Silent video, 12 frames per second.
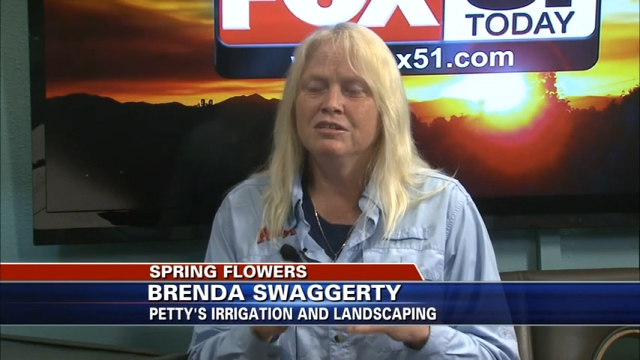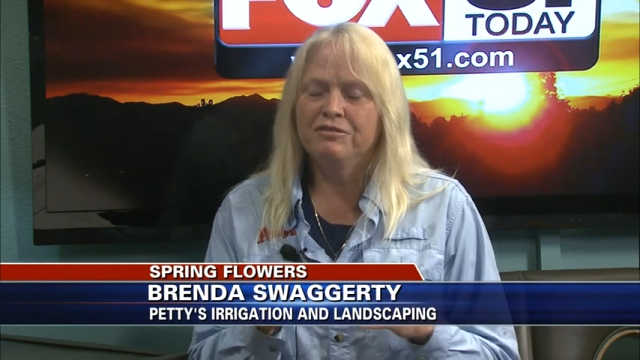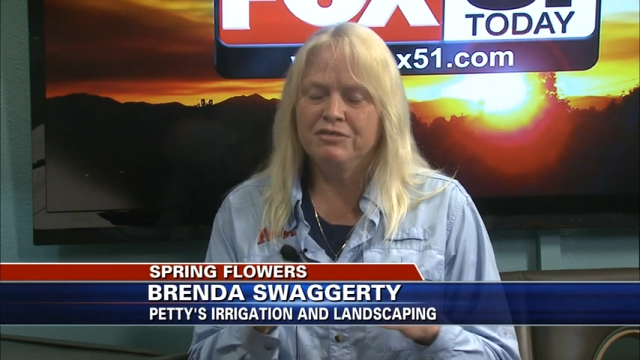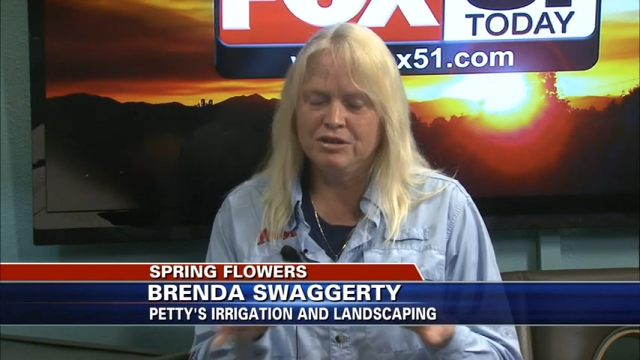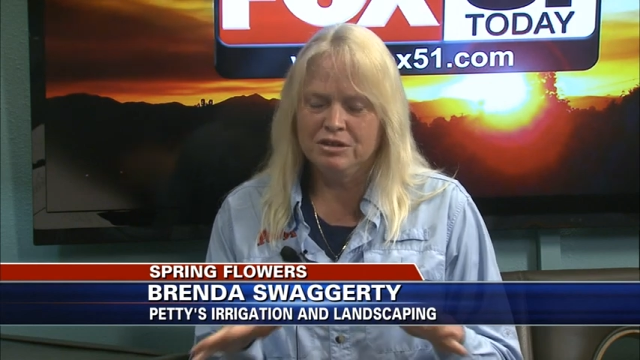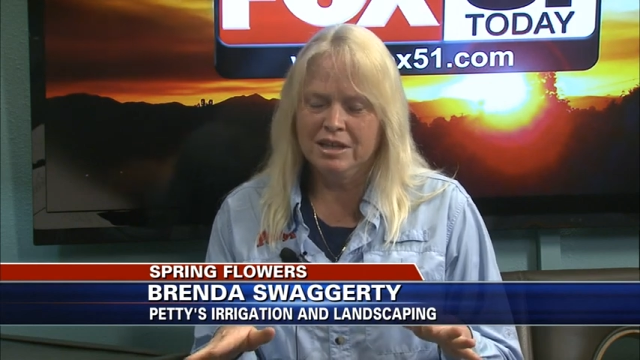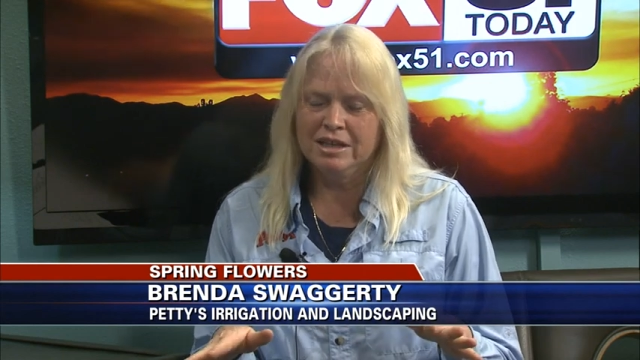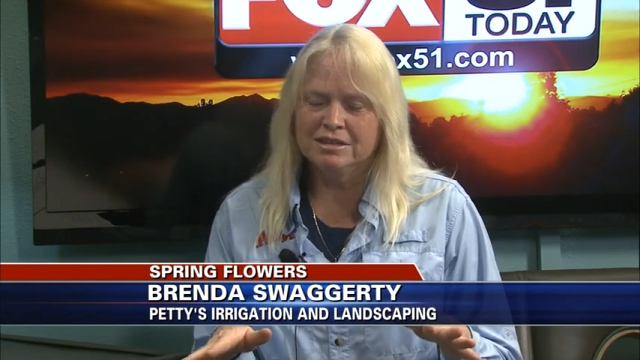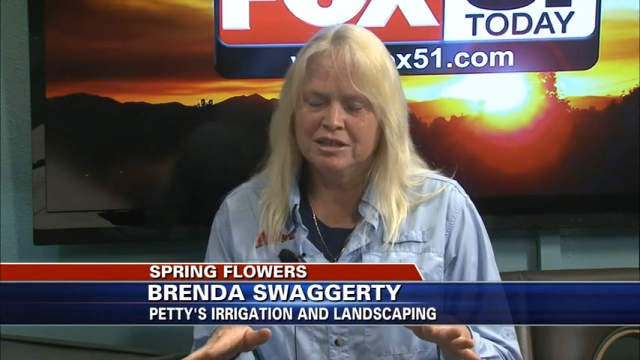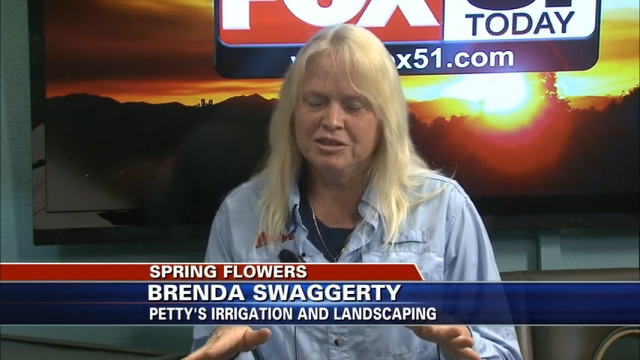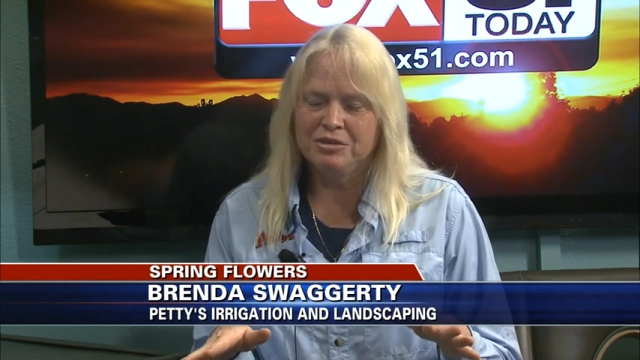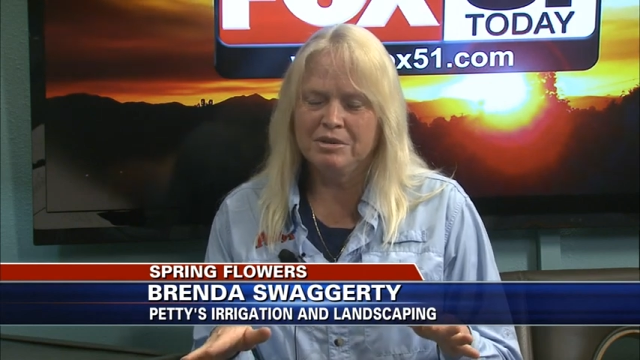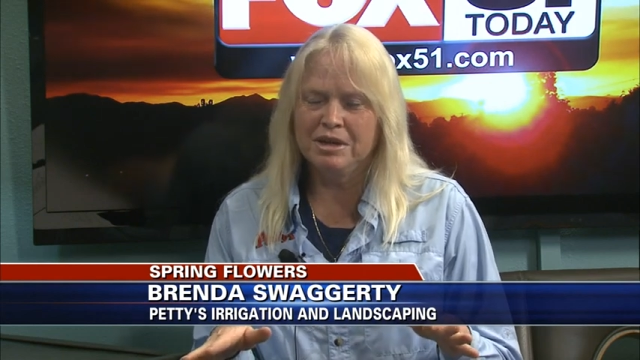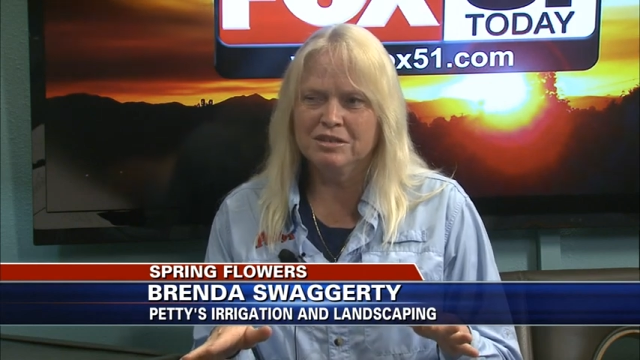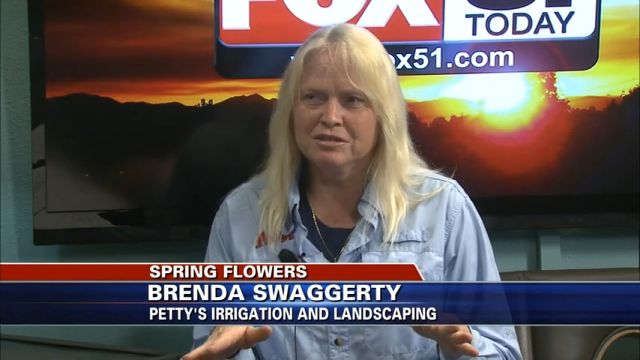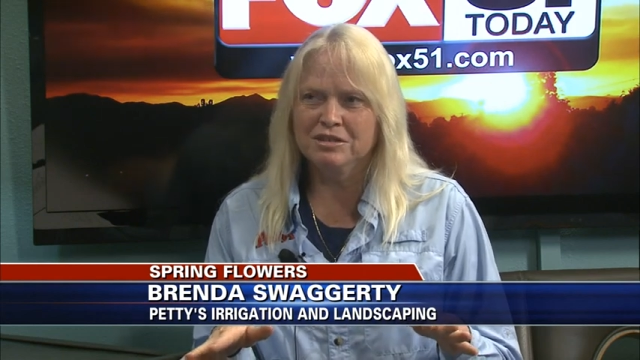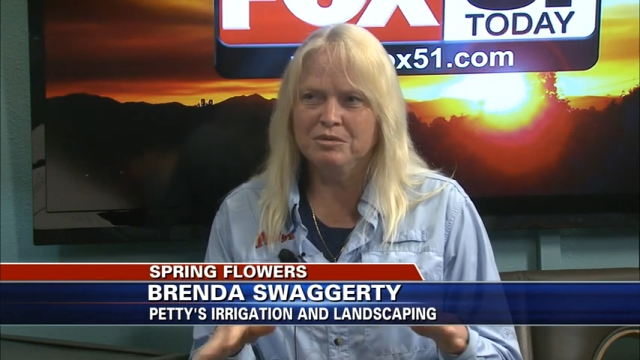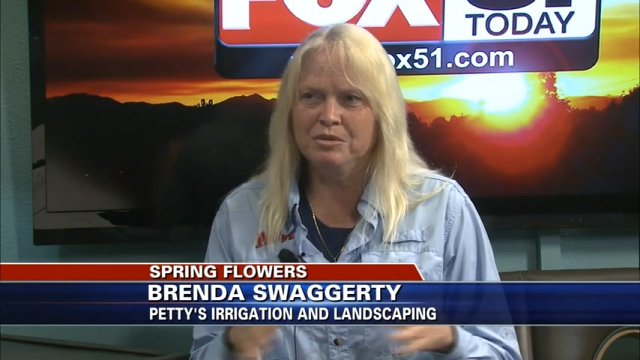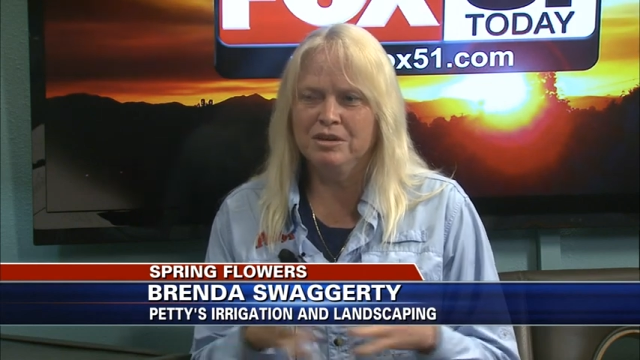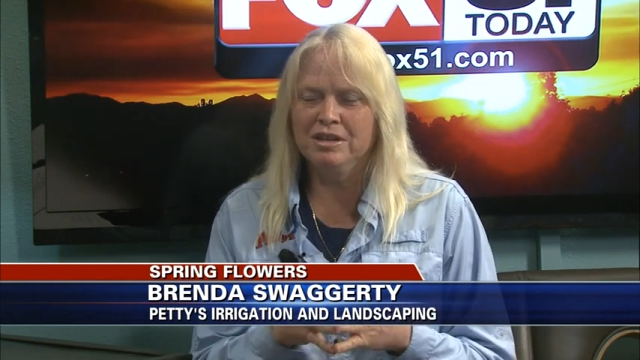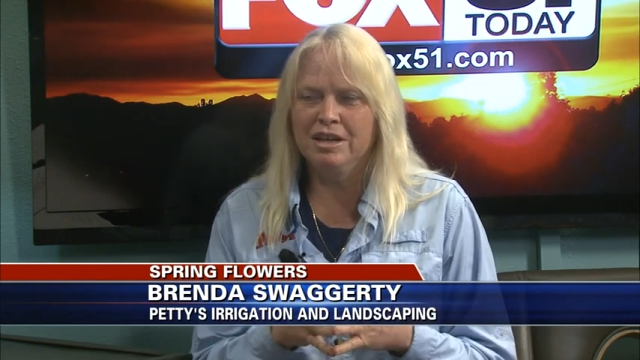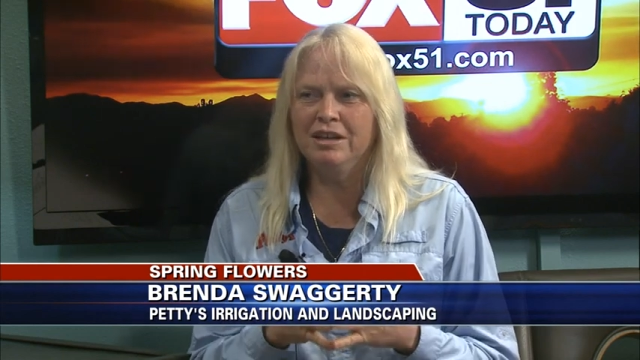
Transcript: fertilize like you regularly would,